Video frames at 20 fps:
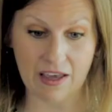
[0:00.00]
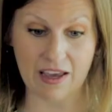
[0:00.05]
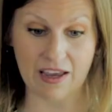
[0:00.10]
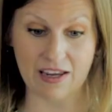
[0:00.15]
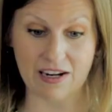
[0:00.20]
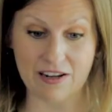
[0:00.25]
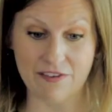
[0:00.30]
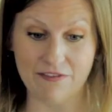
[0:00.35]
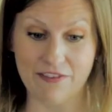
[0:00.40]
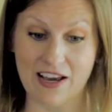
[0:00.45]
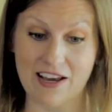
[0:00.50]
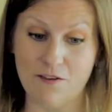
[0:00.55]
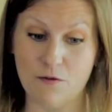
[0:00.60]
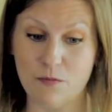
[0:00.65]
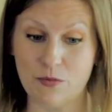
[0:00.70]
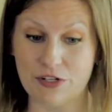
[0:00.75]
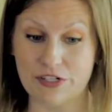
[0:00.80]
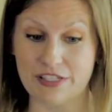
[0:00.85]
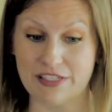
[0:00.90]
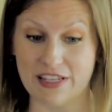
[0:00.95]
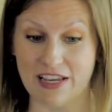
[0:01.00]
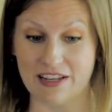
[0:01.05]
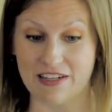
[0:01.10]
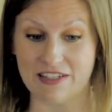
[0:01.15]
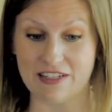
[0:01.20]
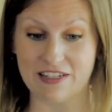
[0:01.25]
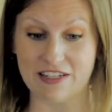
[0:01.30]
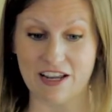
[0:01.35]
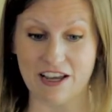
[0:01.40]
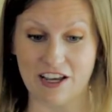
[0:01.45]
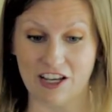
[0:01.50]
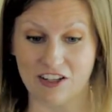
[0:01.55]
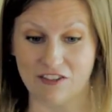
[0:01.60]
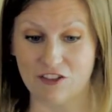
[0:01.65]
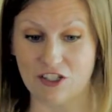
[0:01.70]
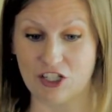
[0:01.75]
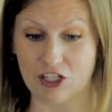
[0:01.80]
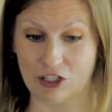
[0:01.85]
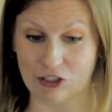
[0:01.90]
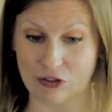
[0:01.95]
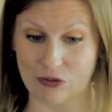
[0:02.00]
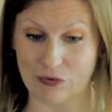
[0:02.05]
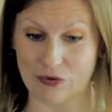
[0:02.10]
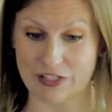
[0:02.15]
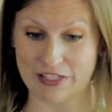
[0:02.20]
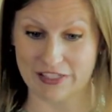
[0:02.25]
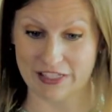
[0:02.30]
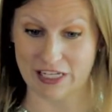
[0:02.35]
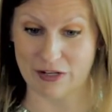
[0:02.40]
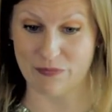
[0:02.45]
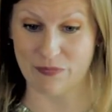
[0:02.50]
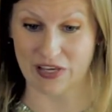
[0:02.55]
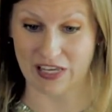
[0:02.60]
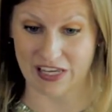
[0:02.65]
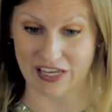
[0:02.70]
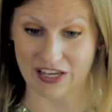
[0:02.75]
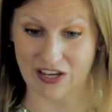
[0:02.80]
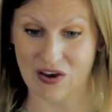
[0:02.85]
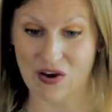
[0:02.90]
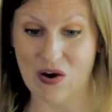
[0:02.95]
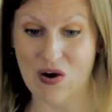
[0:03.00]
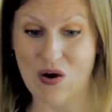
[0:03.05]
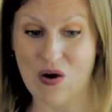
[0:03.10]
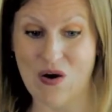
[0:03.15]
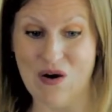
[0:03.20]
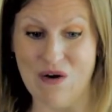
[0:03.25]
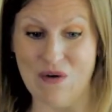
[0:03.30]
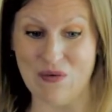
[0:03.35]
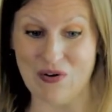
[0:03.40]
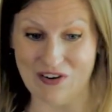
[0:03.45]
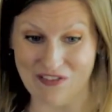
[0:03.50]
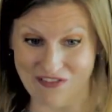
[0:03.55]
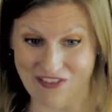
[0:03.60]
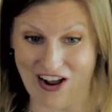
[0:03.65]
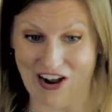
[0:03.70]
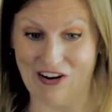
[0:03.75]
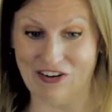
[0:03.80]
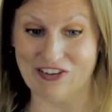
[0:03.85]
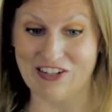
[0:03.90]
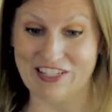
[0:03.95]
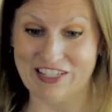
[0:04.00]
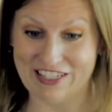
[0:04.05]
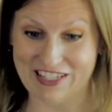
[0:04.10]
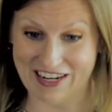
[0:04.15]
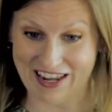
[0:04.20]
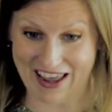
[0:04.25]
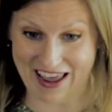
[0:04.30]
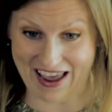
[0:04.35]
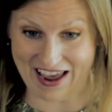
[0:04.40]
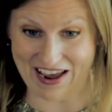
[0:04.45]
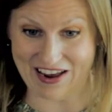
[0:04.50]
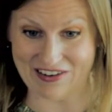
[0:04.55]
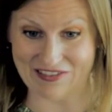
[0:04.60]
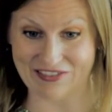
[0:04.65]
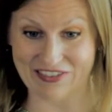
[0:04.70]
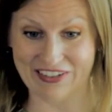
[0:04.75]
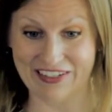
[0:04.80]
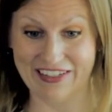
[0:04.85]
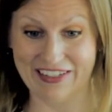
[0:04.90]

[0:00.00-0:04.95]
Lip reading: 85% of children with CP were found to have